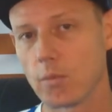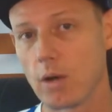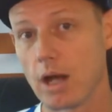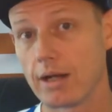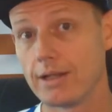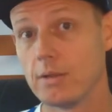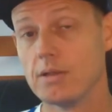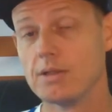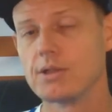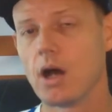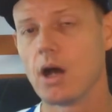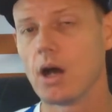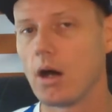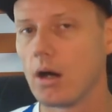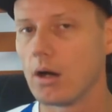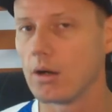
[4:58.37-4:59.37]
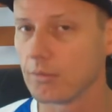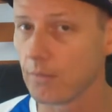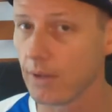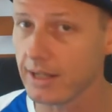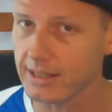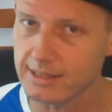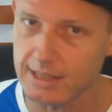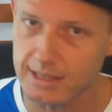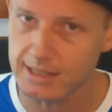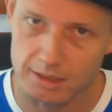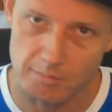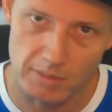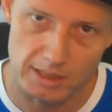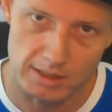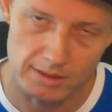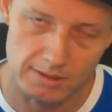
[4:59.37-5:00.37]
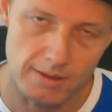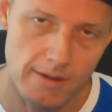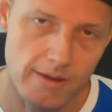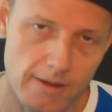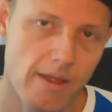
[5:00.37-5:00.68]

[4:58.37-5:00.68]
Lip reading: Ryan, who has already decommitted